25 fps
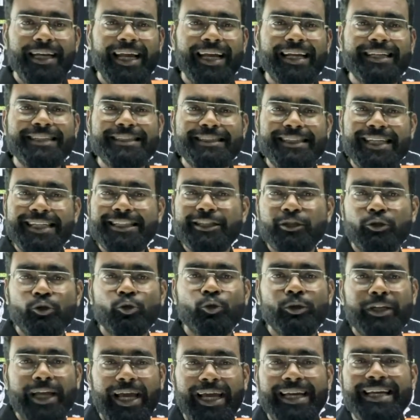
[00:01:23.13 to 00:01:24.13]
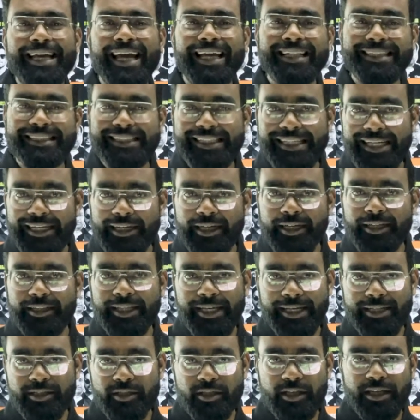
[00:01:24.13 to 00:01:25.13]
like 6 to 10 NCERT
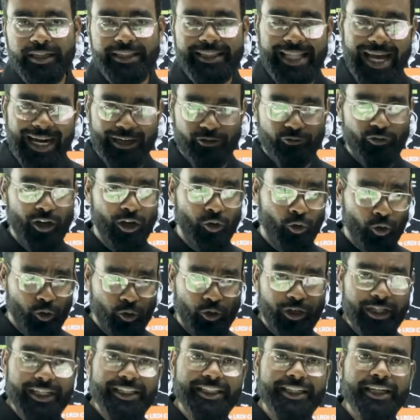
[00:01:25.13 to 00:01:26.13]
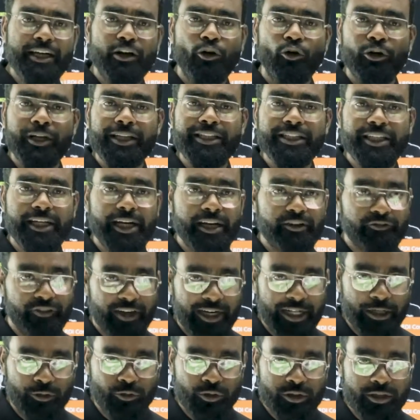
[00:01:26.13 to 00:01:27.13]
things that we are going to teach in non-engineering
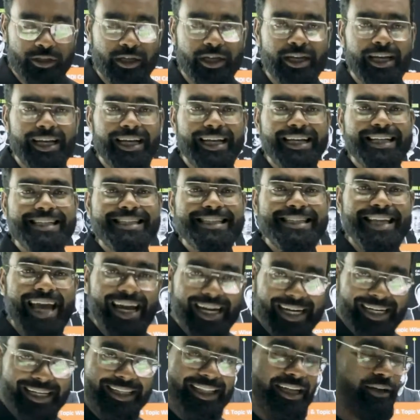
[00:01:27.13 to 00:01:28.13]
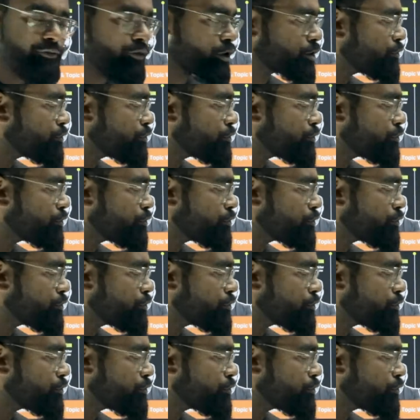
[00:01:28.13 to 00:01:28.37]
videos. Second thing